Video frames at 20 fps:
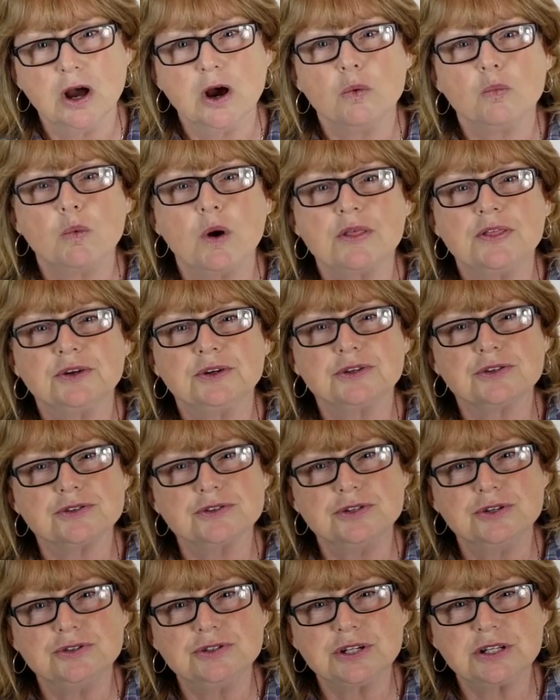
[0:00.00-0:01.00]
Whether you're
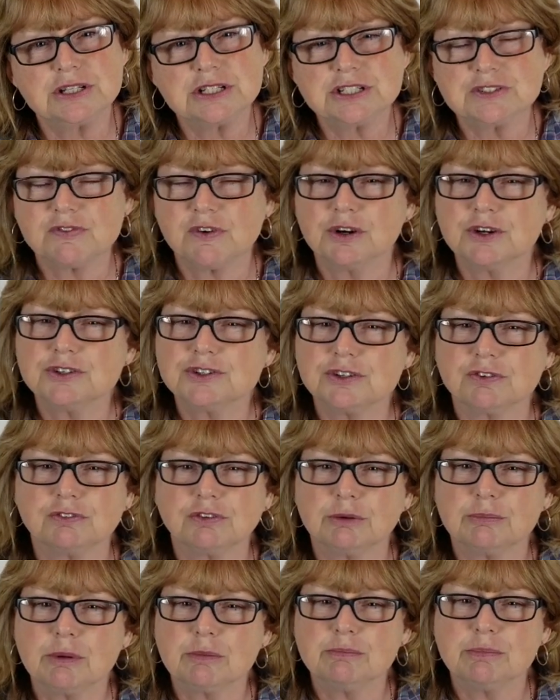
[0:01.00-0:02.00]
new to this furniture
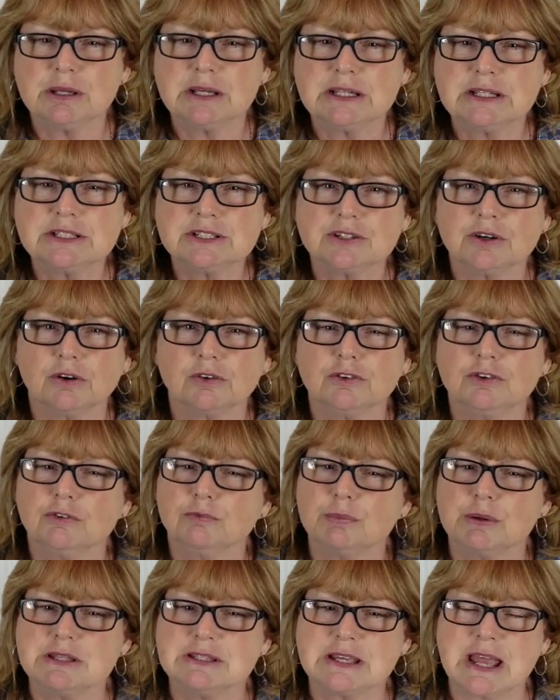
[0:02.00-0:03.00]
flipping biz or you've
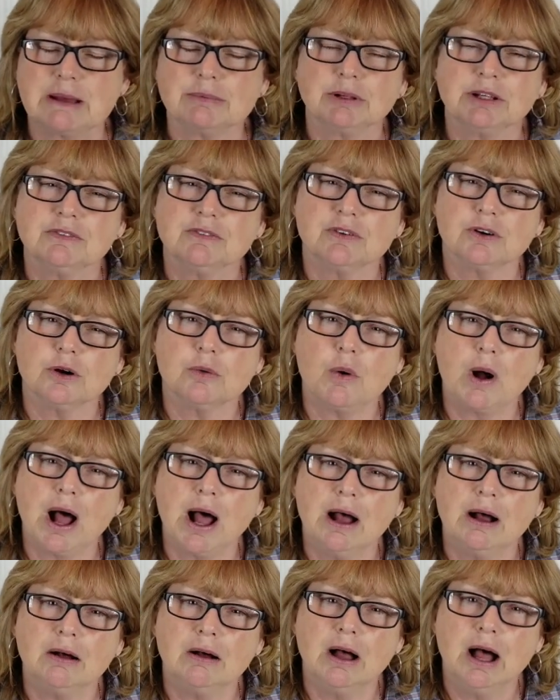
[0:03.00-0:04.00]
been dabbling for a
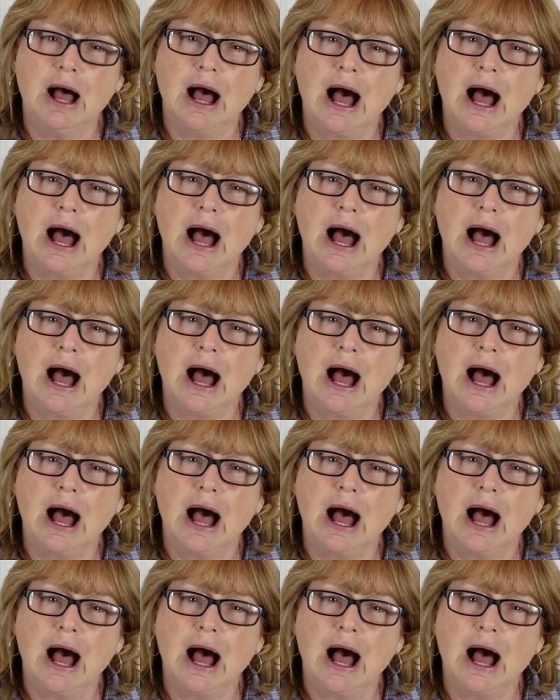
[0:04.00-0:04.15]
while,